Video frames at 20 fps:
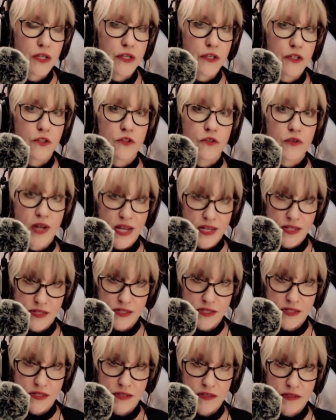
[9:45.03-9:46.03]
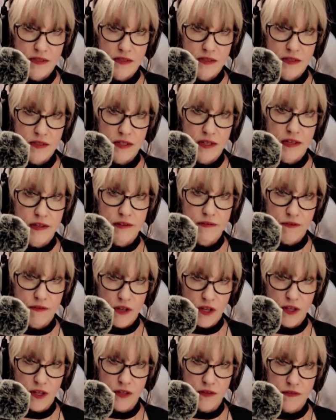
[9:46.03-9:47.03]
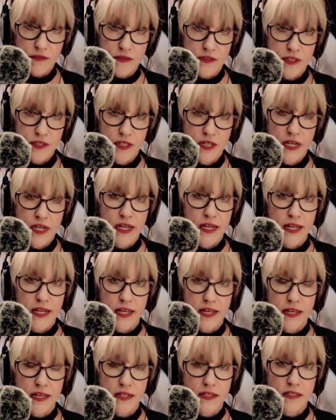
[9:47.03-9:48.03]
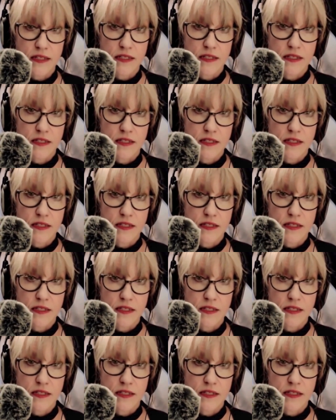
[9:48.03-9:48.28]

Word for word: grace involved in